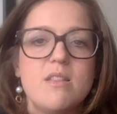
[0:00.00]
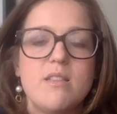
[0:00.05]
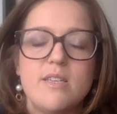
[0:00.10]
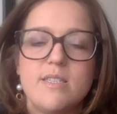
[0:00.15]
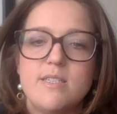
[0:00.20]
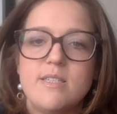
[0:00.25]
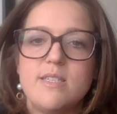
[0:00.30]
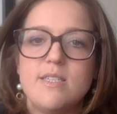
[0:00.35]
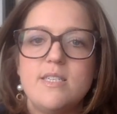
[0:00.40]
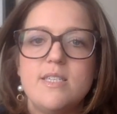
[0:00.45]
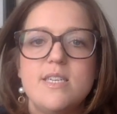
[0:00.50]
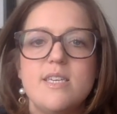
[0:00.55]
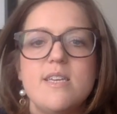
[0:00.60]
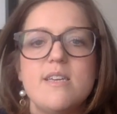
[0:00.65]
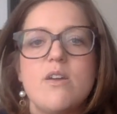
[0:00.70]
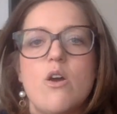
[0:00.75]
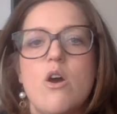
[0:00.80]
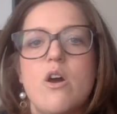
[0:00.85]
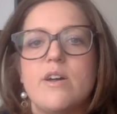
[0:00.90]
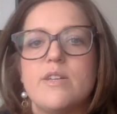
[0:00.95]
Lindsay
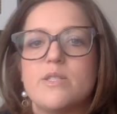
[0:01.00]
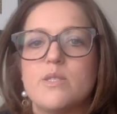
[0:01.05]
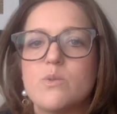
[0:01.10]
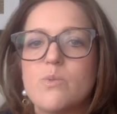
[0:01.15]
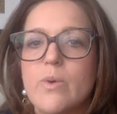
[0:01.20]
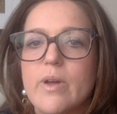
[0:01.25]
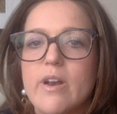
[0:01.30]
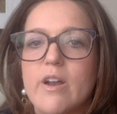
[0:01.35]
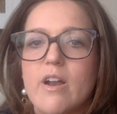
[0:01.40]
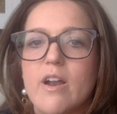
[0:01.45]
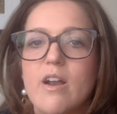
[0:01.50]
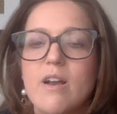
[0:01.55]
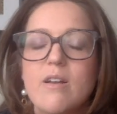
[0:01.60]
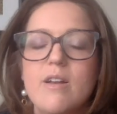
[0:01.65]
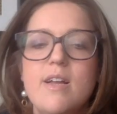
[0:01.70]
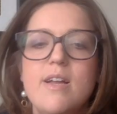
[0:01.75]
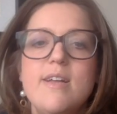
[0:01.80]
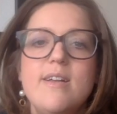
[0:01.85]
T, on Twitter.